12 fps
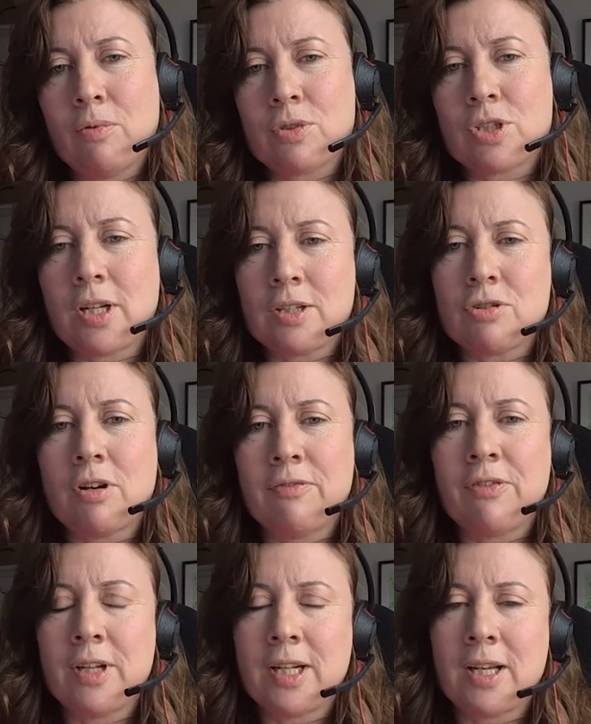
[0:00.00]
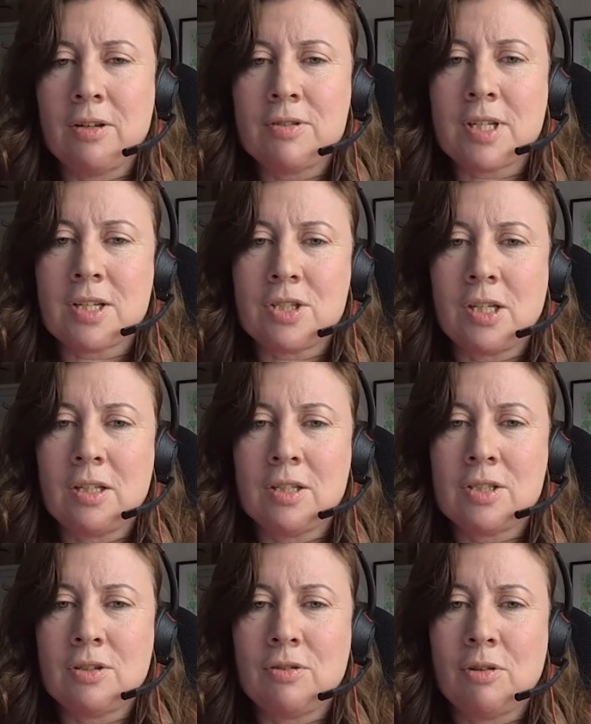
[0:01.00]
or shall I try and find out who's actually going
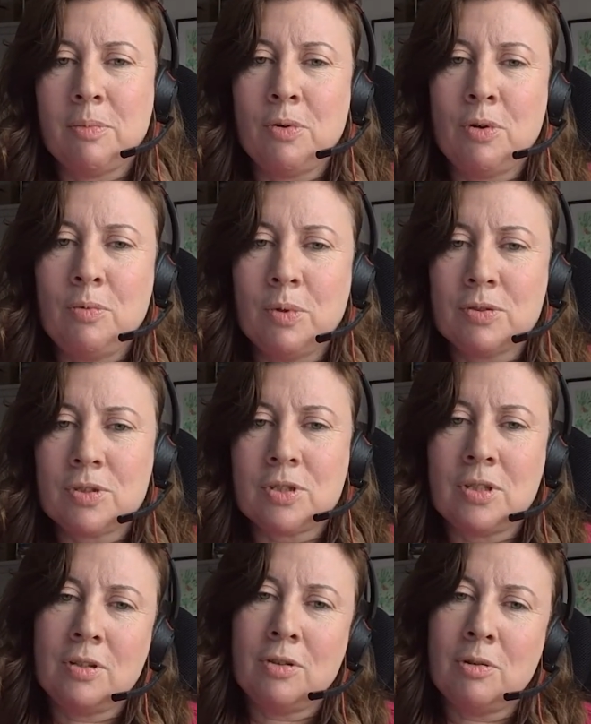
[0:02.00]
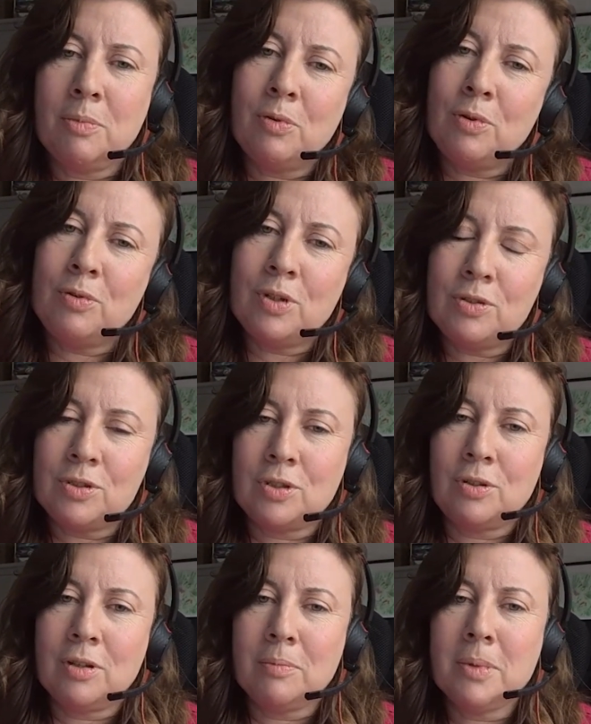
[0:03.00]
to do them, or who wants to do them, or who could
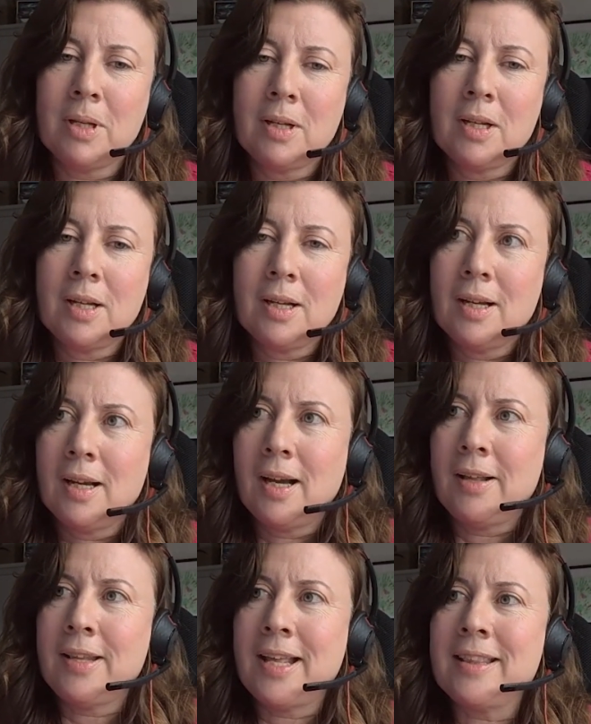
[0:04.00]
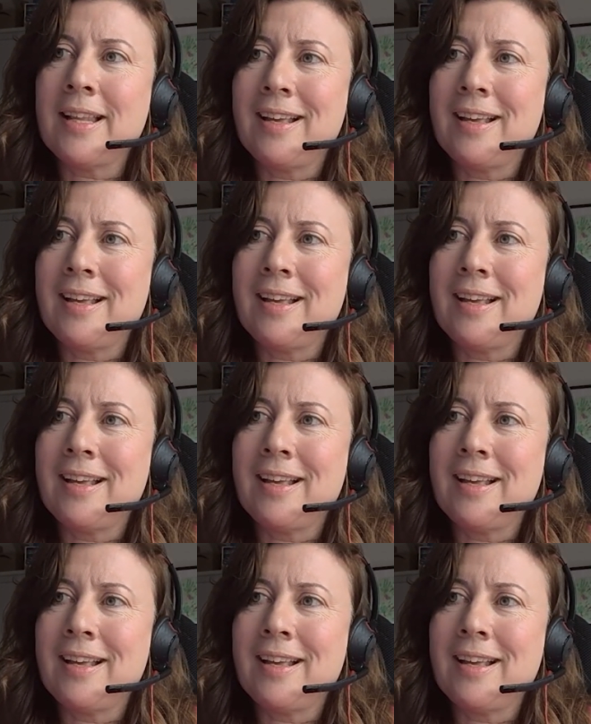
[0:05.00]
do them? And then